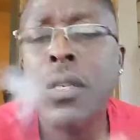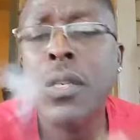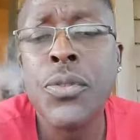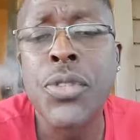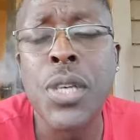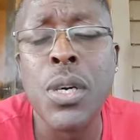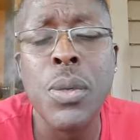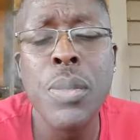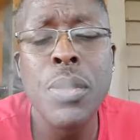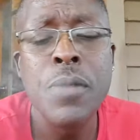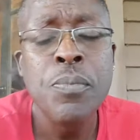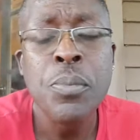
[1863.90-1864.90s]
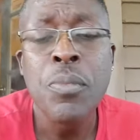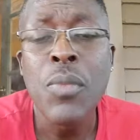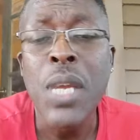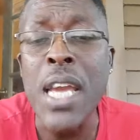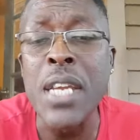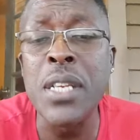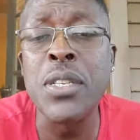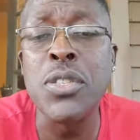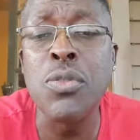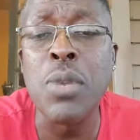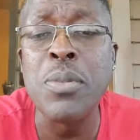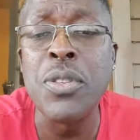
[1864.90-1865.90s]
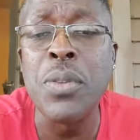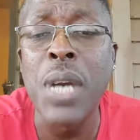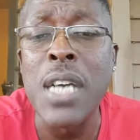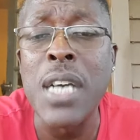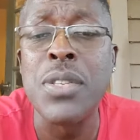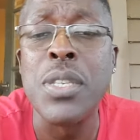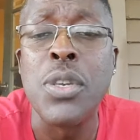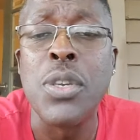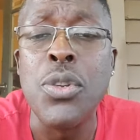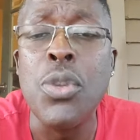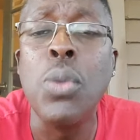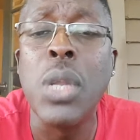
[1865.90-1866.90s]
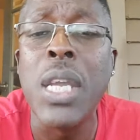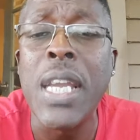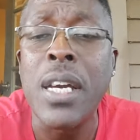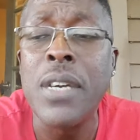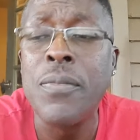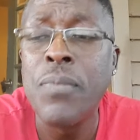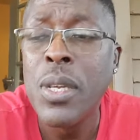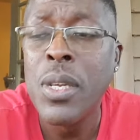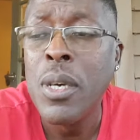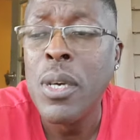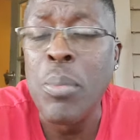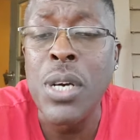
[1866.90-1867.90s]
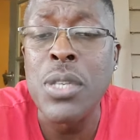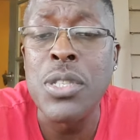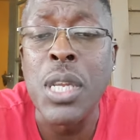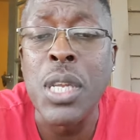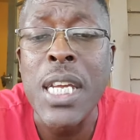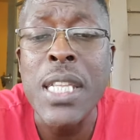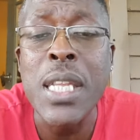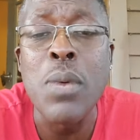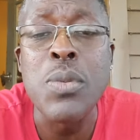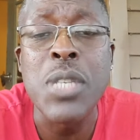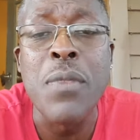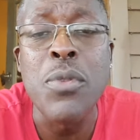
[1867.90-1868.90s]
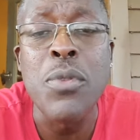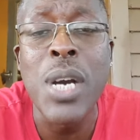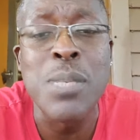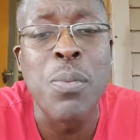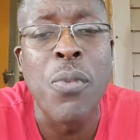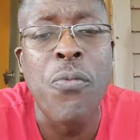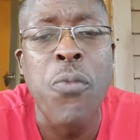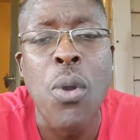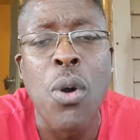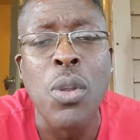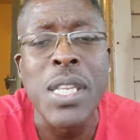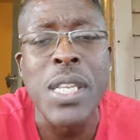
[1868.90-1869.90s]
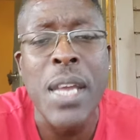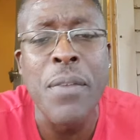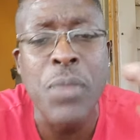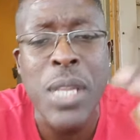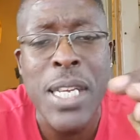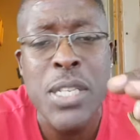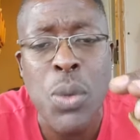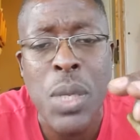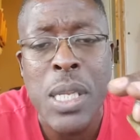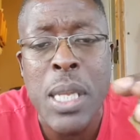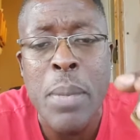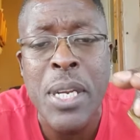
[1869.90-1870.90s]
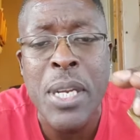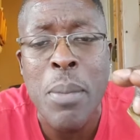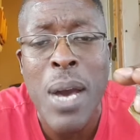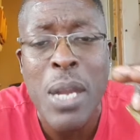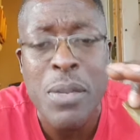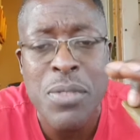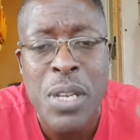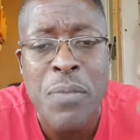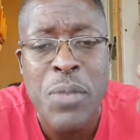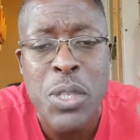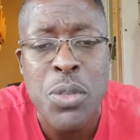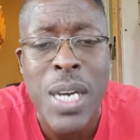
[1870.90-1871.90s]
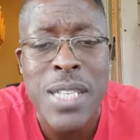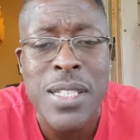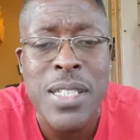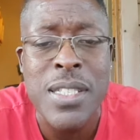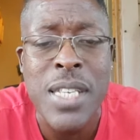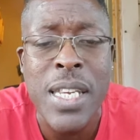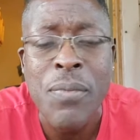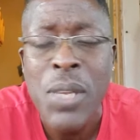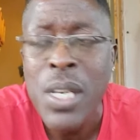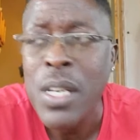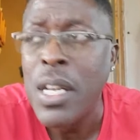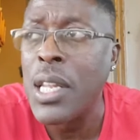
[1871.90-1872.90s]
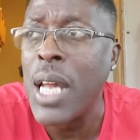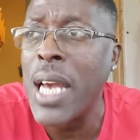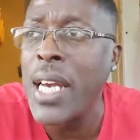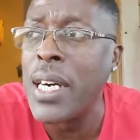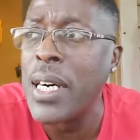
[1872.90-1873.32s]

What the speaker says: So, in the description, you guys, there's a new link because the link that I was giving you guys before only led to a limited amount of stuff that you guys could see, like